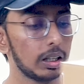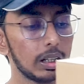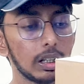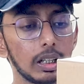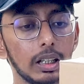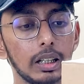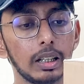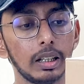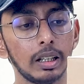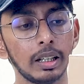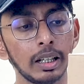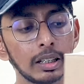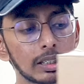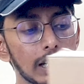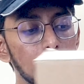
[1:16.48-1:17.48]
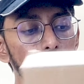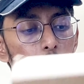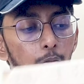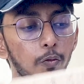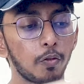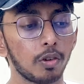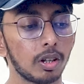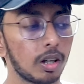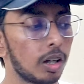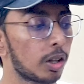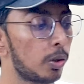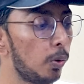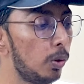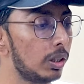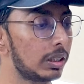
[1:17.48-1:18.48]
It's kind of a
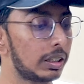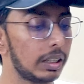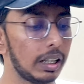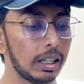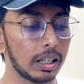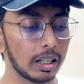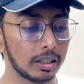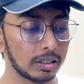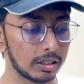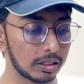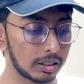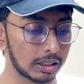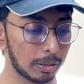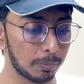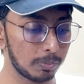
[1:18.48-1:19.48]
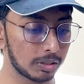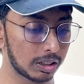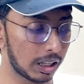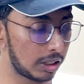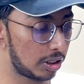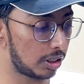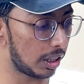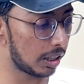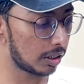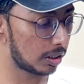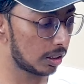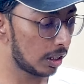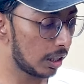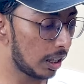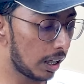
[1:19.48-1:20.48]
cool seal and some such
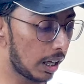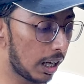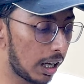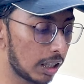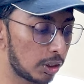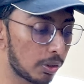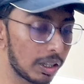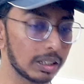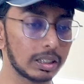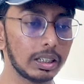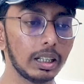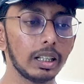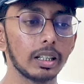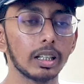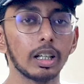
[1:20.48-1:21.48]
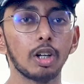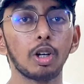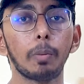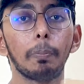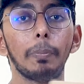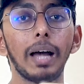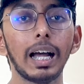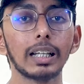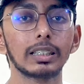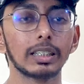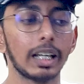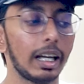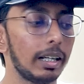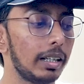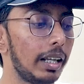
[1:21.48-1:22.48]
things. As you can see here on the back
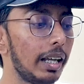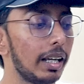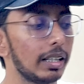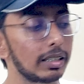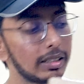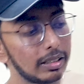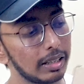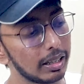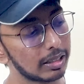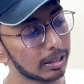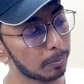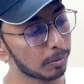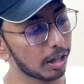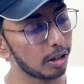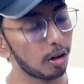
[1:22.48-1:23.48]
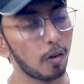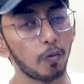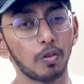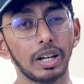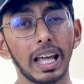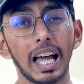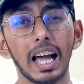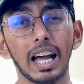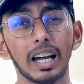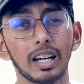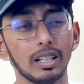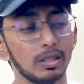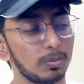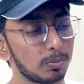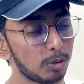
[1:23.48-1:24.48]
side, they did some kind of tag
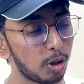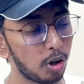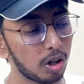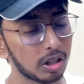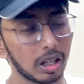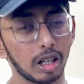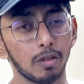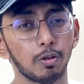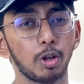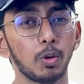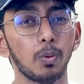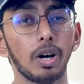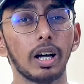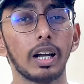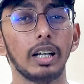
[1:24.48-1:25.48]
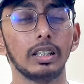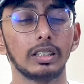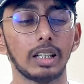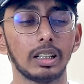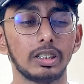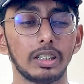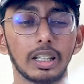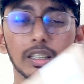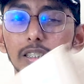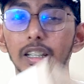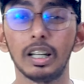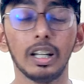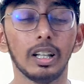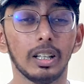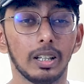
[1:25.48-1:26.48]
and all kind of Qurrah and such things,
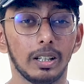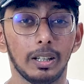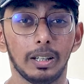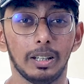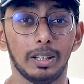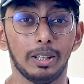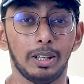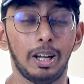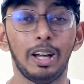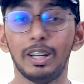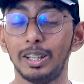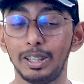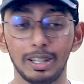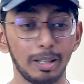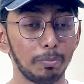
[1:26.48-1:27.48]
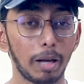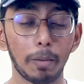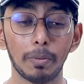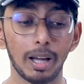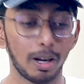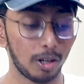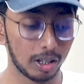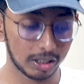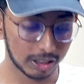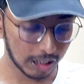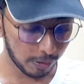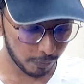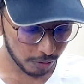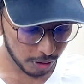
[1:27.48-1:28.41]
blah blah, all that stuff.